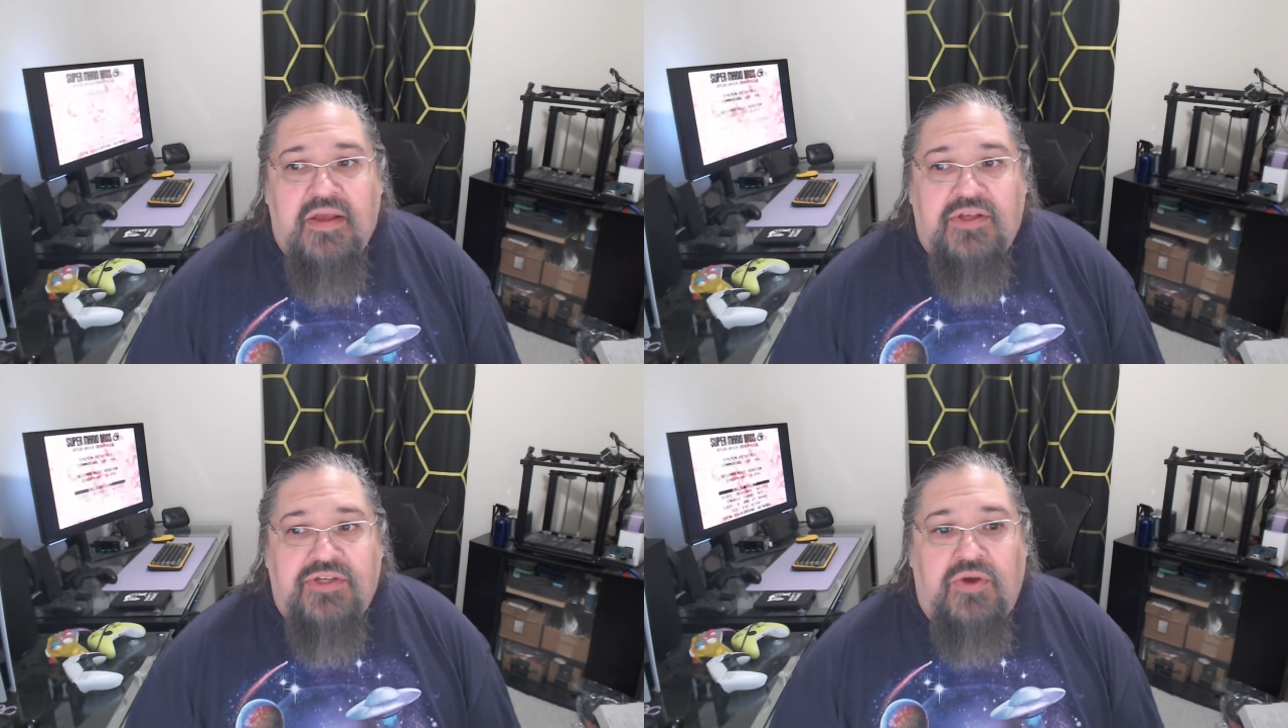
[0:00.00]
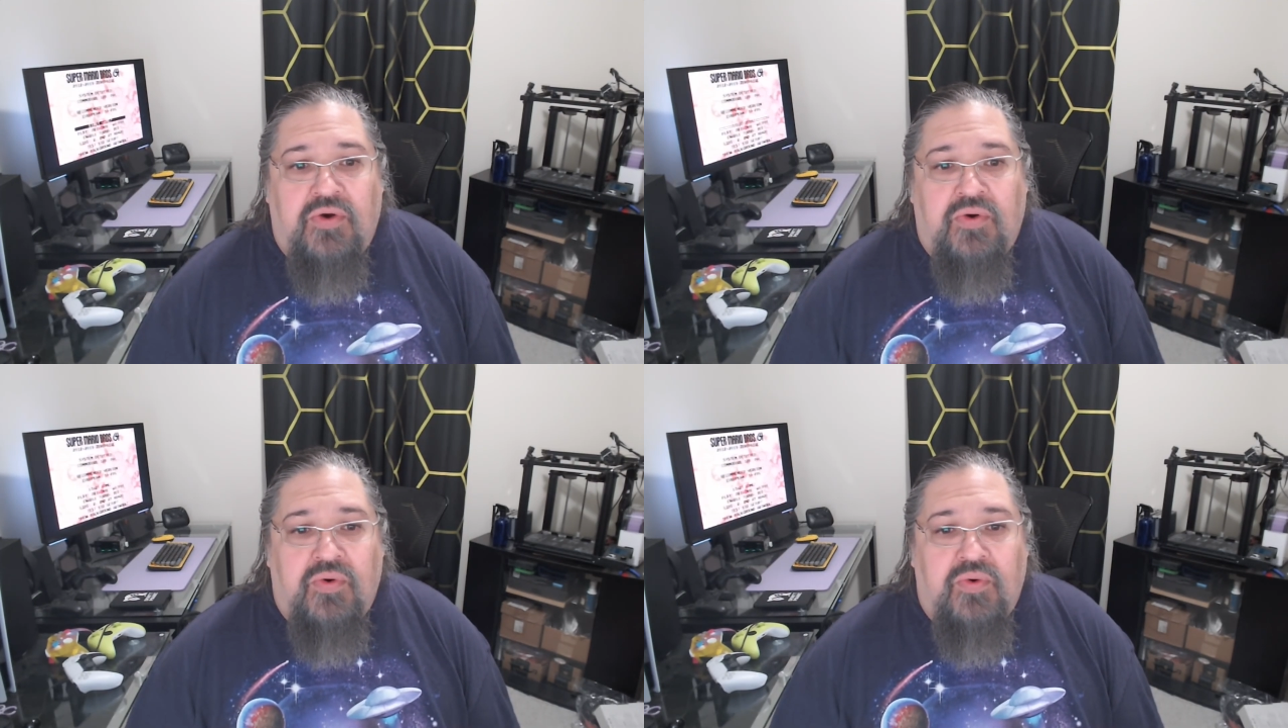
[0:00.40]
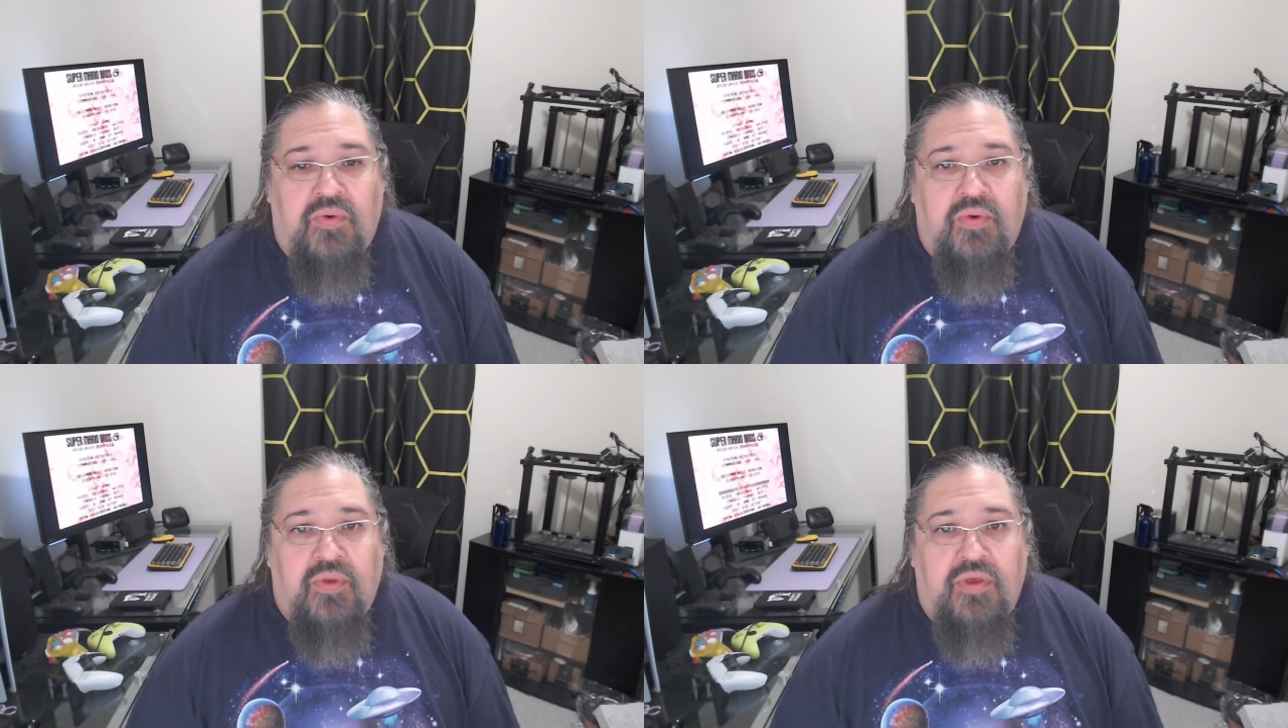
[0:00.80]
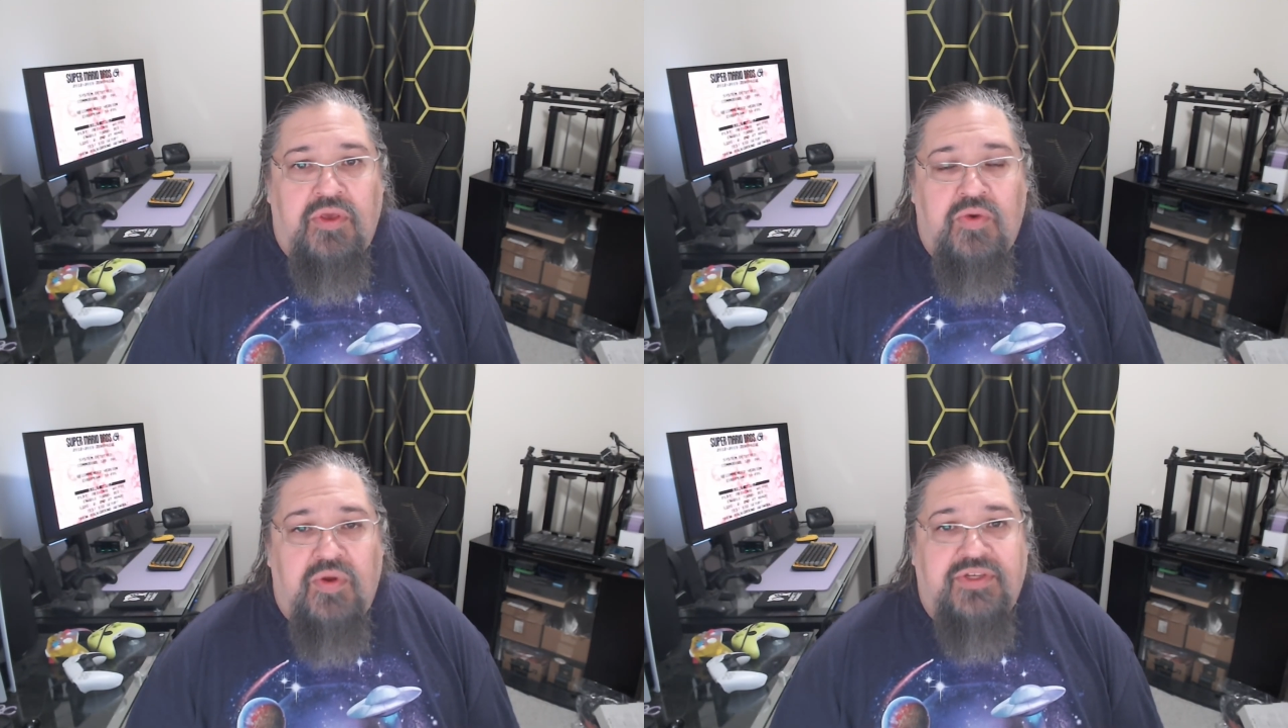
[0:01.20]
So
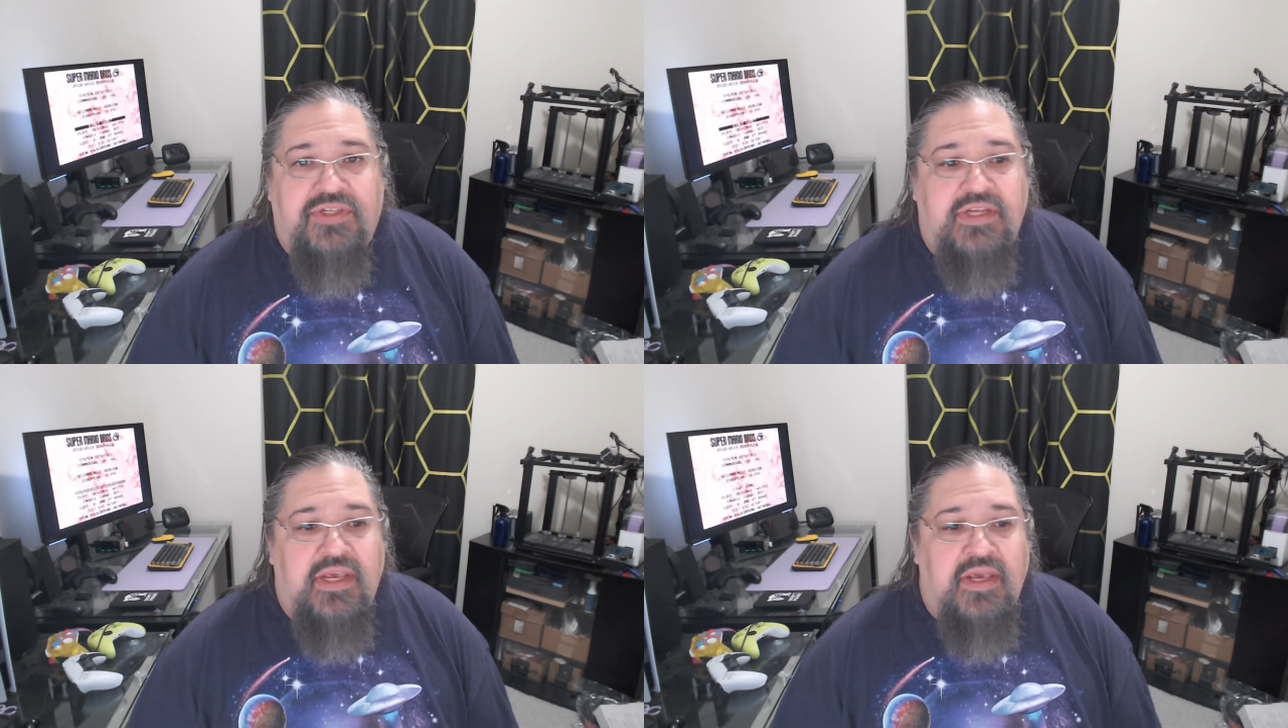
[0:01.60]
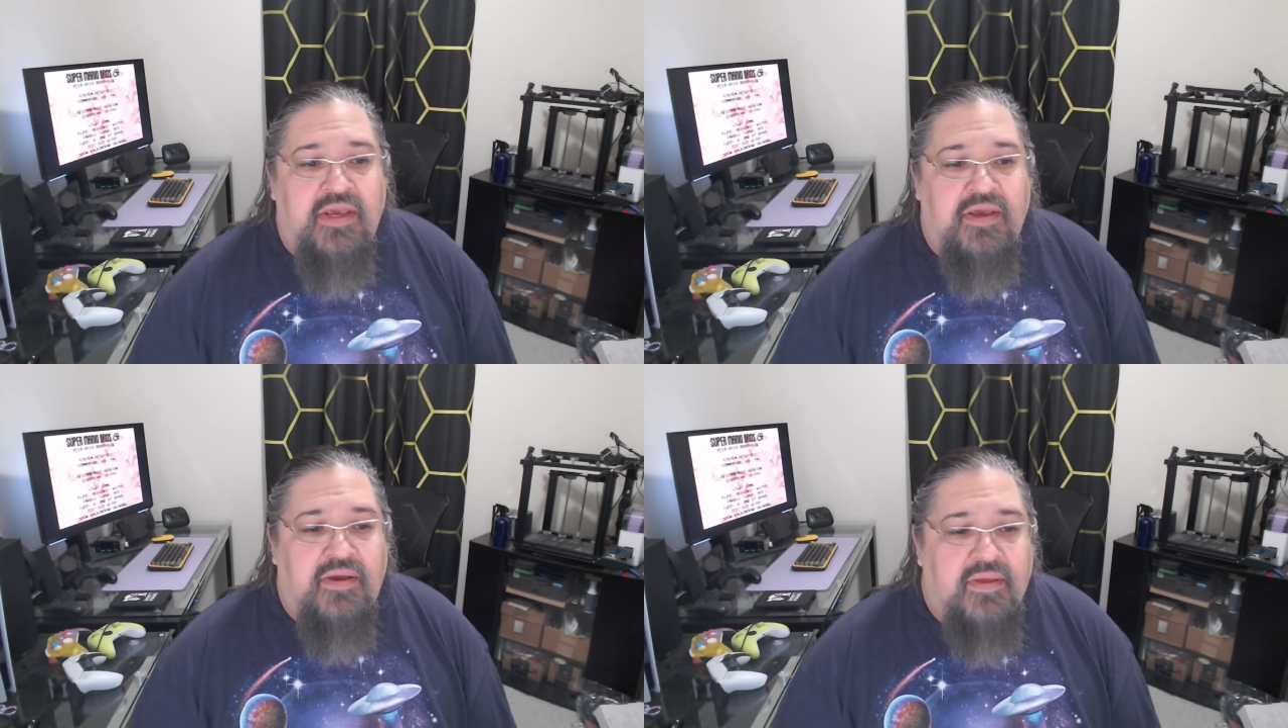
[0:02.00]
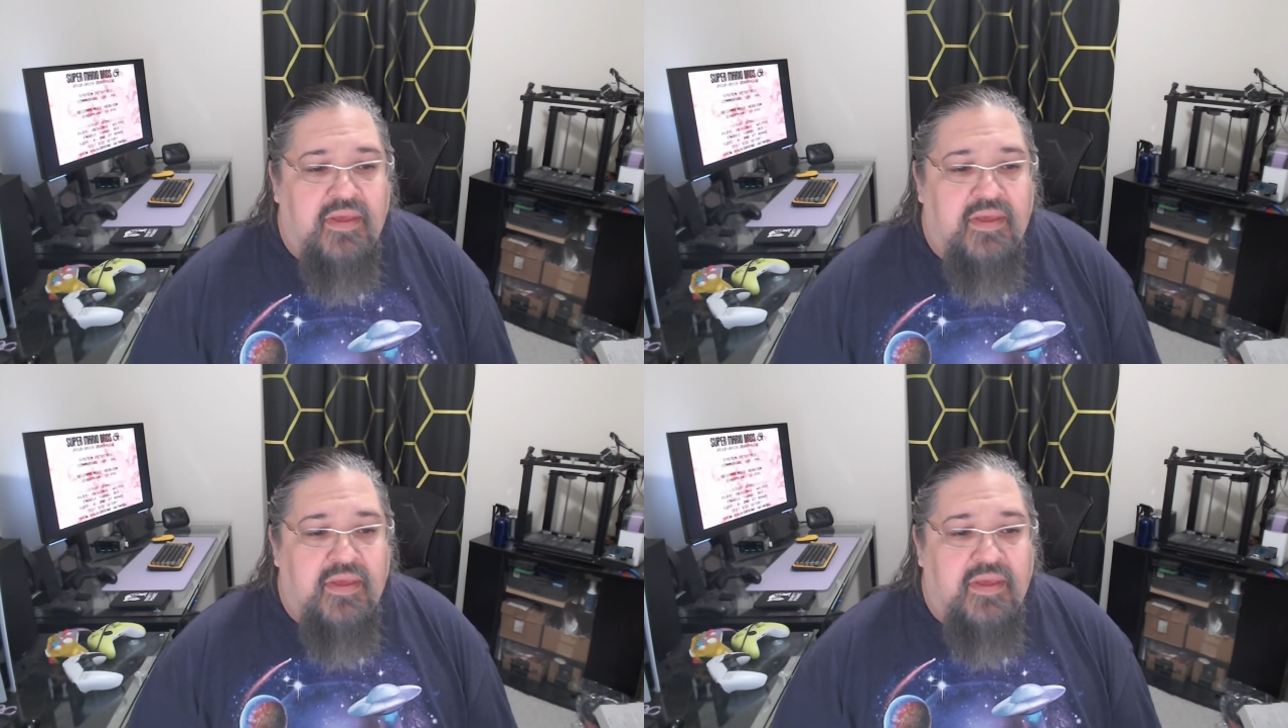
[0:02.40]
you will see